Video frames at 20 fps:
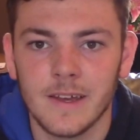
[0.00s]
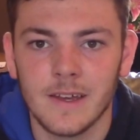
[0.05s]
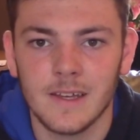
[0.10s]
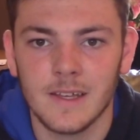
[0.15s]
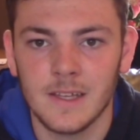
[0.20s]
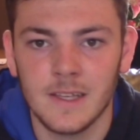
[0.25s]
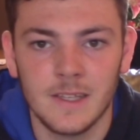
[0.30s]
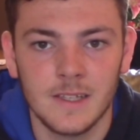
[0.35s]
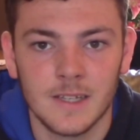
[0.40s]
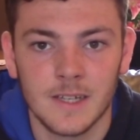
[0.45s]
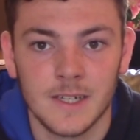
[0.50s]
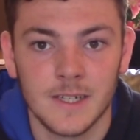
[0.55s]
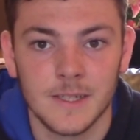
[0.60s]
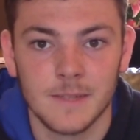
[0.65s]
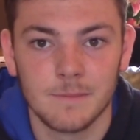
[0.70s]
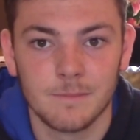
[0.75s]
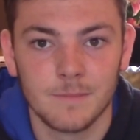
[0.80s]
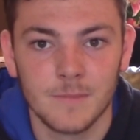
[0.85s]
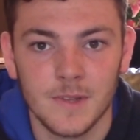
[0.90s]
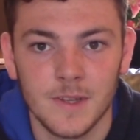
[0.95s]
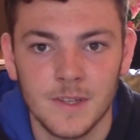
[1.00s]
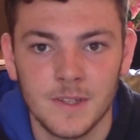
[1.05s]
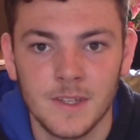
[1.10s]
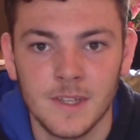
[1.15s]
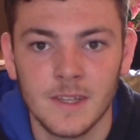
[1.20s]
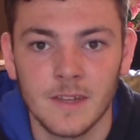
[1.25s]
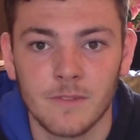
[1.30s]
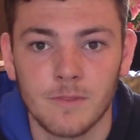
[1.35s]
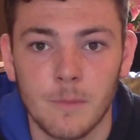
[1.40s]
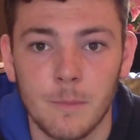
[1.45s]
he
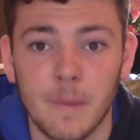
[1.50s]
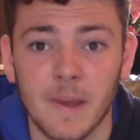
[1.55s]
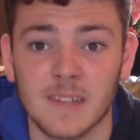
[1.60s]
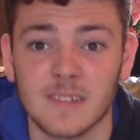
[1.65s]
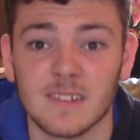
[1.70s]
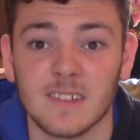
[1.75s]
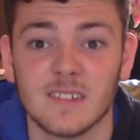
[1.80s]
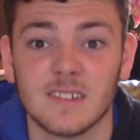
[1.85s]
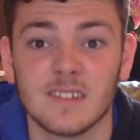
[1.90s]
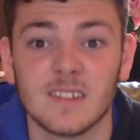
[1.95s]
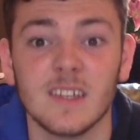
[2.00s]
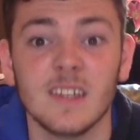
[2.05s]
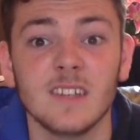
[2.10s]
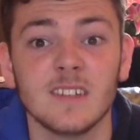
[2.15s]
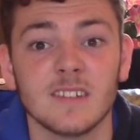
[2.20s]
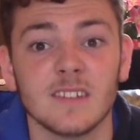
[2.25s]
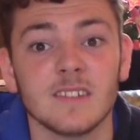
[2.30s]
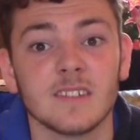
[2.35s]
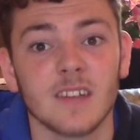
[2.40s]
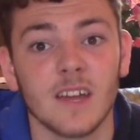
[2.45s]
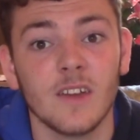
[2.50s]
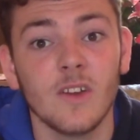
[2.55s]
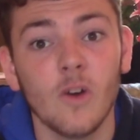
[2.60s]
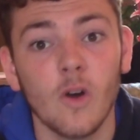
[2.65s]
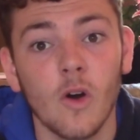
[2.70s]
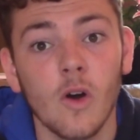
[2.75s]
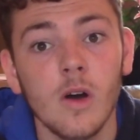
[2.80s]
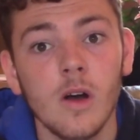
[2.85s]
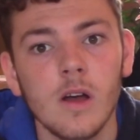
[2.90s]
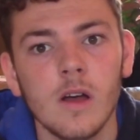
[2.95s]
didn't have the best of seasons, I
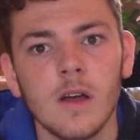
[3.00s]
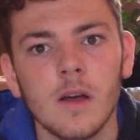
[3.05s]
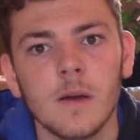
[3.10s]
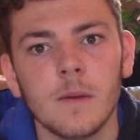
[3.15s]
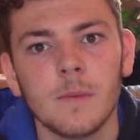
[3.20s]
know,